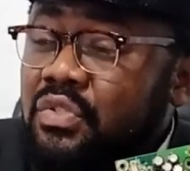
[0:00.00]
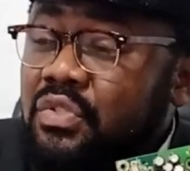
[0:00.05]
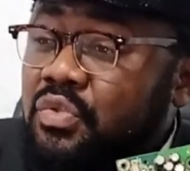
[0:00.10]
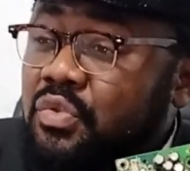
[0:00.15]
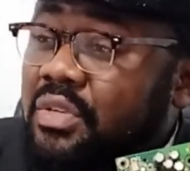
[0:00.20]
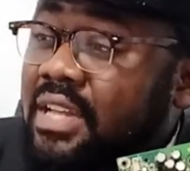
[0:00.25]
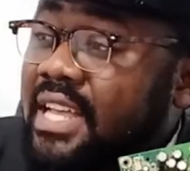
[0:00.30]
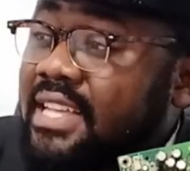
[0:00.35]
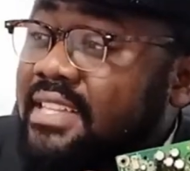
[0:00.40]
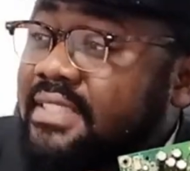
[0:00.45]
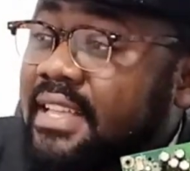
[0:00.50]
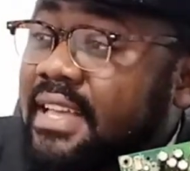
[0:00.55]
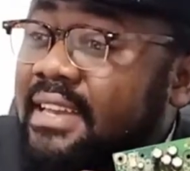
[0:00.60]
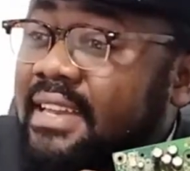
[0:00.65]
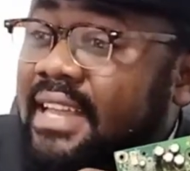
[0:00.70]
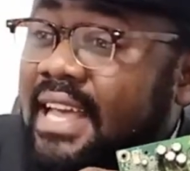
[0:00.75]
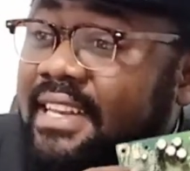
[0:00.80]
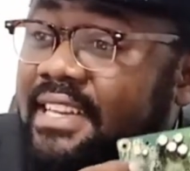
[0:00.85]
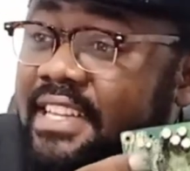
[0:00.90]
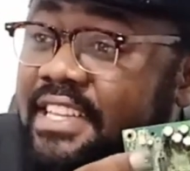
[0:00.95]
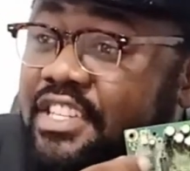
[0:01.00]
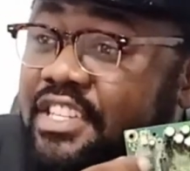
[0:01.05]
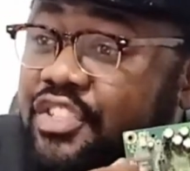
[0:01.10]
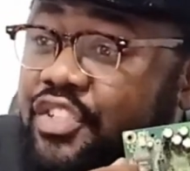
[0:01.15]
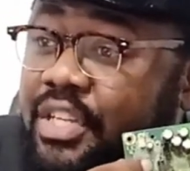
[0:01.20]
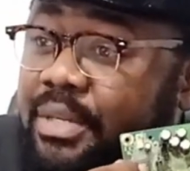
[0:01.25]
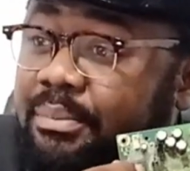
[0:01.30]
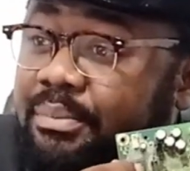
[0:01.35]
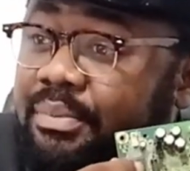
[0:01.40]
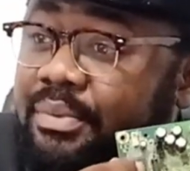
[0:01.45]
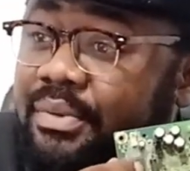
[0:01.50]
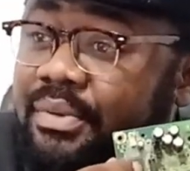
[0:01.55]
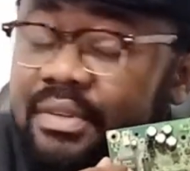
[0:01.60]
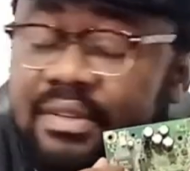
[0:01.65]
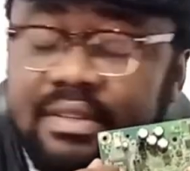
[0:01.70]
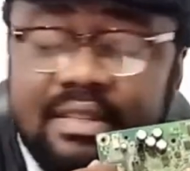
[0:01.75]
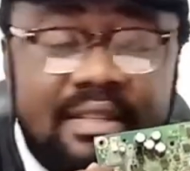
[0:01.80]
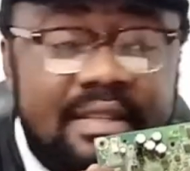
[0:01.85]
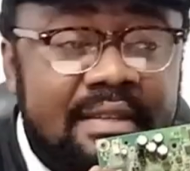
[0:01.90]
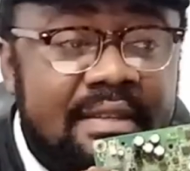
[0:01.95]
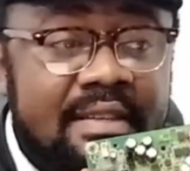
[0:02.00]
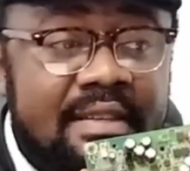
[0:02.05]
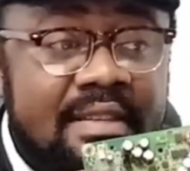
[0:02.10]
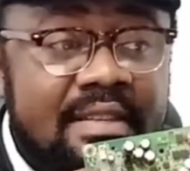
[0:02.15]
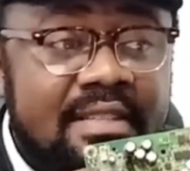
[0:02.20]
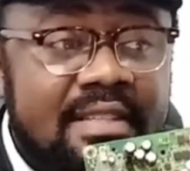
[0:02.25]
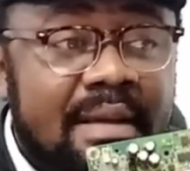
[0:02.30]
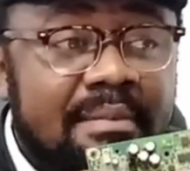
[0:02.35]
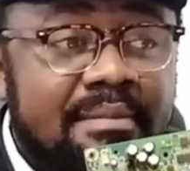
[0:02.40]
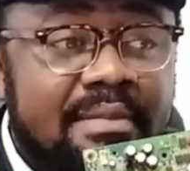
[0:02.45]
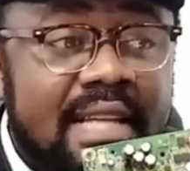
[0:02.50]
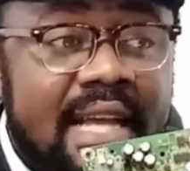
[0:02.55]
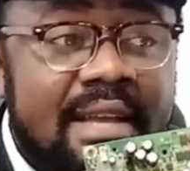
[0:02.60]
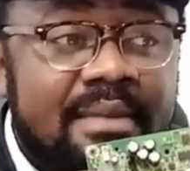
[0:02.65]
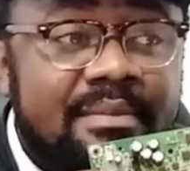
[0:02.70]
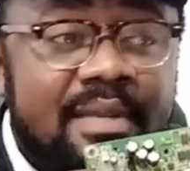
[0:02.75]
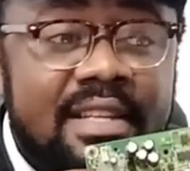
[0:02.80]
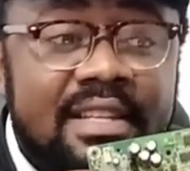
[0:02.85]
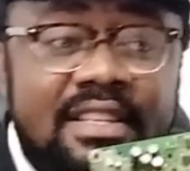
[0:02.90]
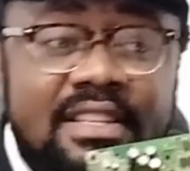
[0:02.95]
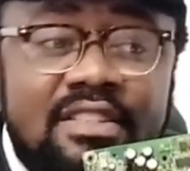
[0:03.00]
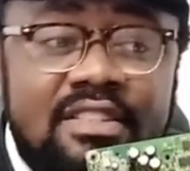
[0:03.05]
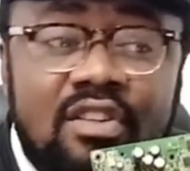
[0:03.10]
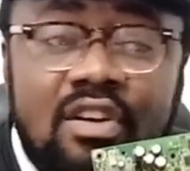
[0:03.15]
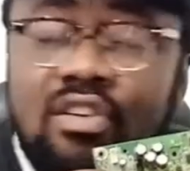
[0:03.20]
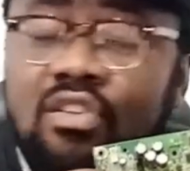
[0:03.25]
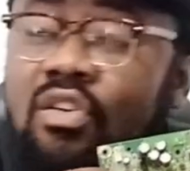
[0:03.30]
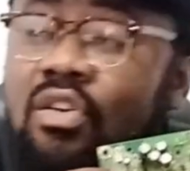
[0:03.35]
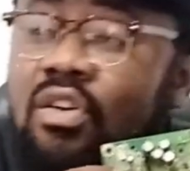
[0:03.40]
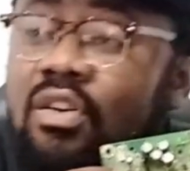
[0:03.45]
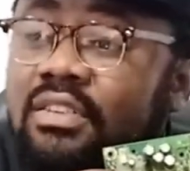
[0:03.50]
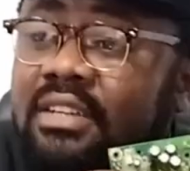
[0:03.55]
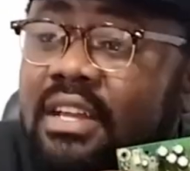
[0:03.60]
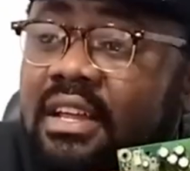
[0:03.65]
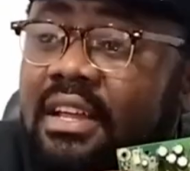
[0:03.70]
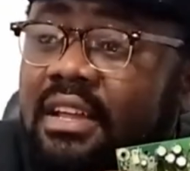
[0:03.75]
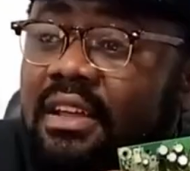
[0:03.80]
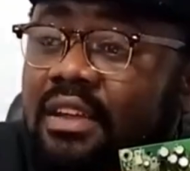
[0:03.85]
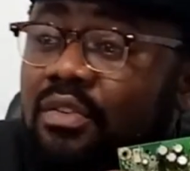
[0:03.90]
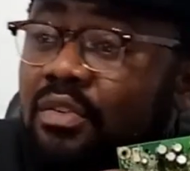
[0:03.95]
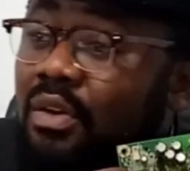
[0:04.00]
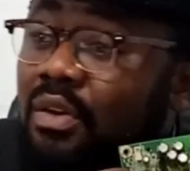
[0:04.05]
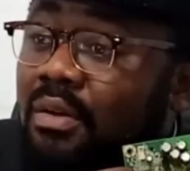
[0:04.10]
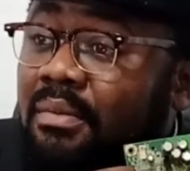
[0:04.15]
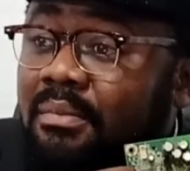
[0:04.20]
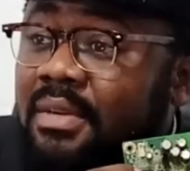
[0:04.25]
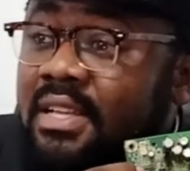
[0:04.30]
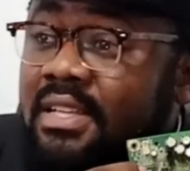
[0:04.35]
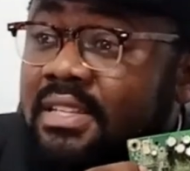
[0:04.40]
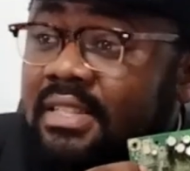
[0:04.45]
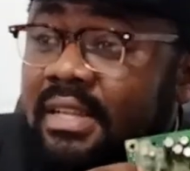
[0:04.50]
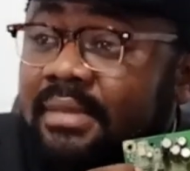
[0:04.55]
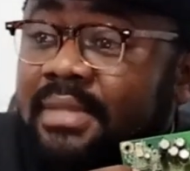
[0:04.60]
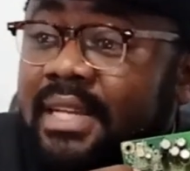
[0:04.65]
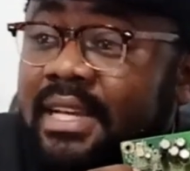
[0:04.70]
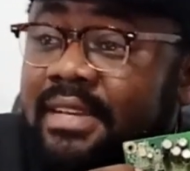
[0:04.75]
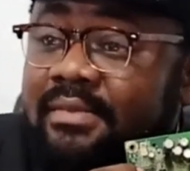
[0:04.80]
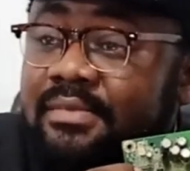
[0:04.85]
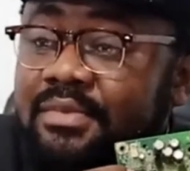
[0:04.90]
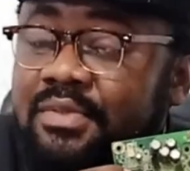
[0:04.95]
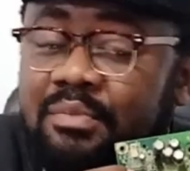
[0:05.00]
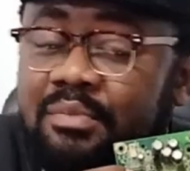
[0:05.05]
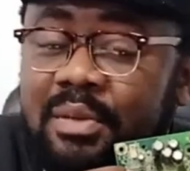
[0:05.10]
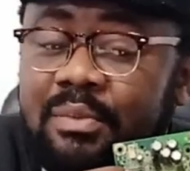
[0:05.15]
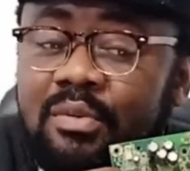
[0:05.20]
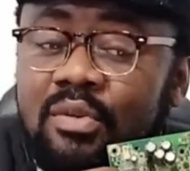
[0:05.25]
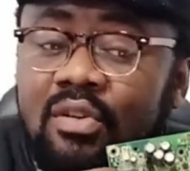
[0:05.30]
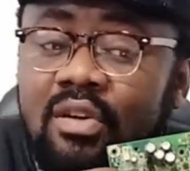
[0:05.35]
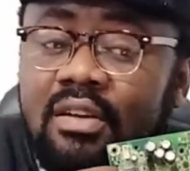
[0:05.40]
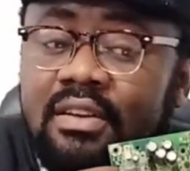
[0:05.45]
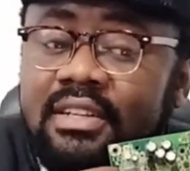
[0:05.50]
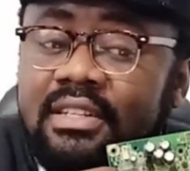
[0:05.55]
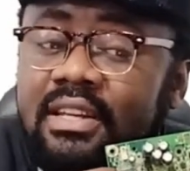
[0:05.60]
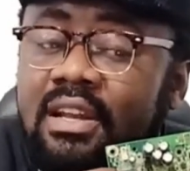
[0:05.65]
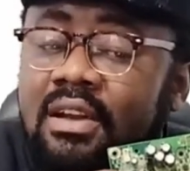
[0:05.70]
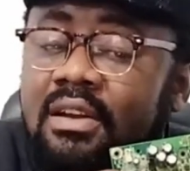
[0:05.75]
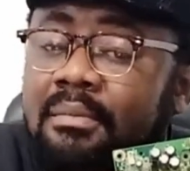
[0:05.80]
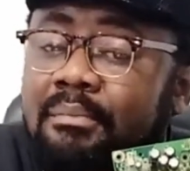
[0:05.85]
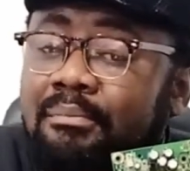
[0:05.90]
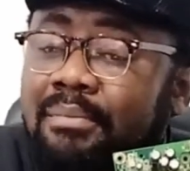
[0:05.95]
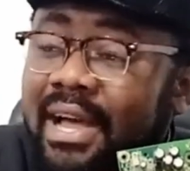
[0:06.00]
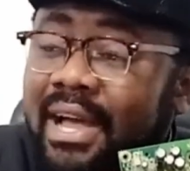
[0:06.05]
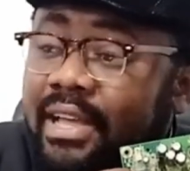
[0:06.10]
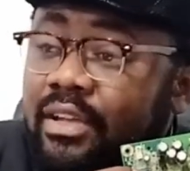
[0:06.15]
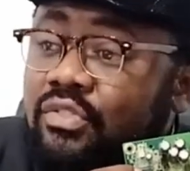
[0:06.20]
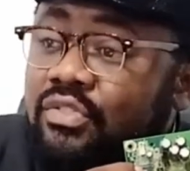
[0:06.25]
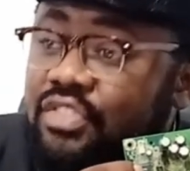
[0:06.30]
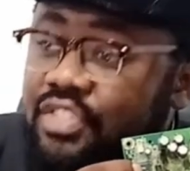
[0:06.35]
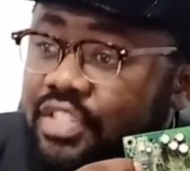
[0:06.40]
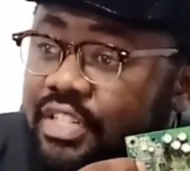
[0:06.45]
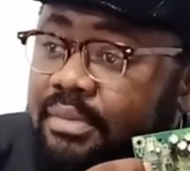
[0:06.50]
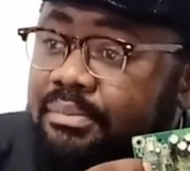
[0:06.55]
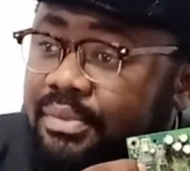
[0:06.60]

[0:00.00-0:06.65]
to the extent that this chip, sometimes it is not called a ROM. Sometimes people call it a BIOS chip.